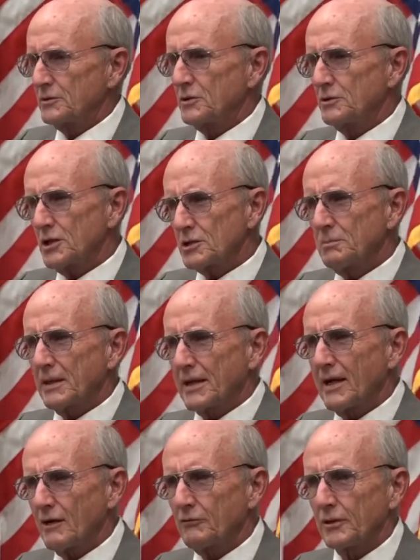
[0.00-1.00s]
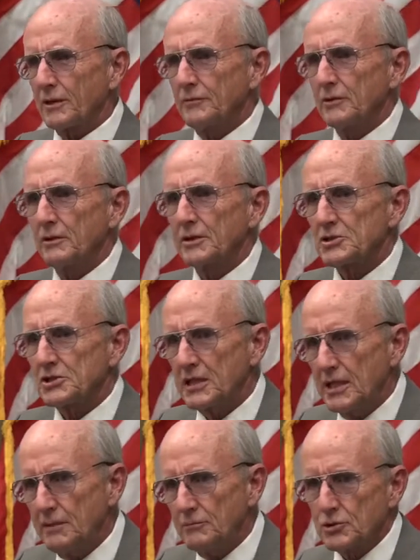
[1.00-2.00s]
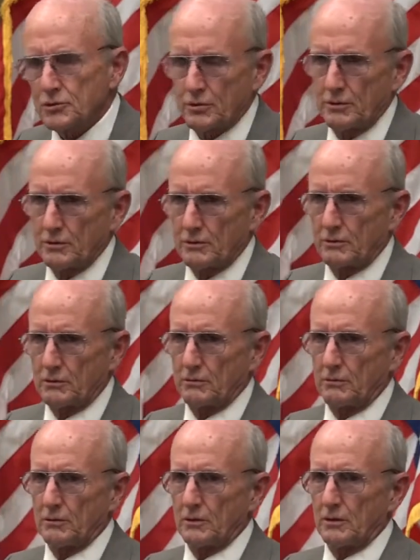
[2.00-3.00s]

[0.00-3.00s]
So just be careful, even though it seems true.